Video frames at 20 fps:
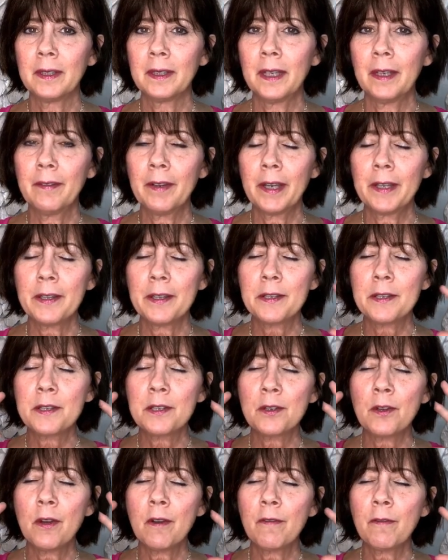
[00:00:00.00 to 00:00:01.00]
I've got this
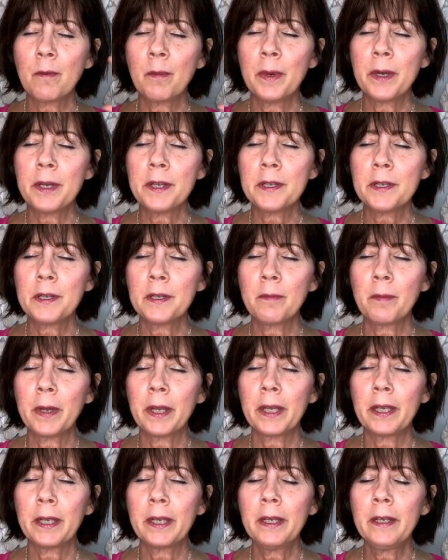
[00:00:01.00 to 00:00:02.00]
soft buzz in my
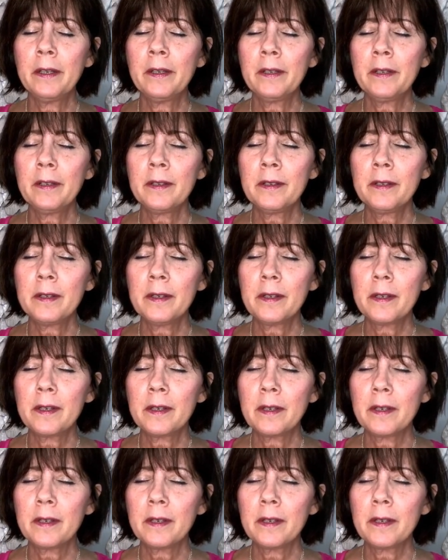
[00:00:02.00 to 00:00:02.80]
ears.